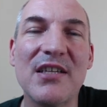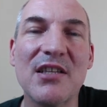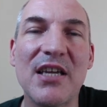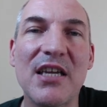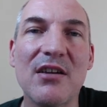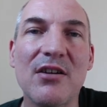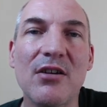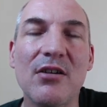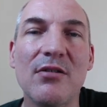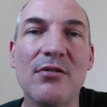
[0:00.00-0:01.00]
that they can
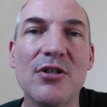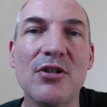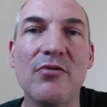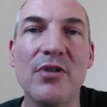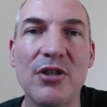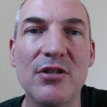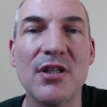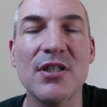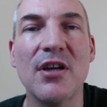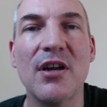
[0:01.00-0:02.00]
do to reduce the
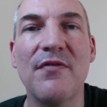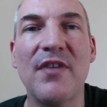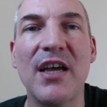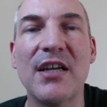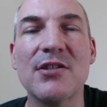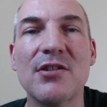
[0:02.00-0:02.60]
side effects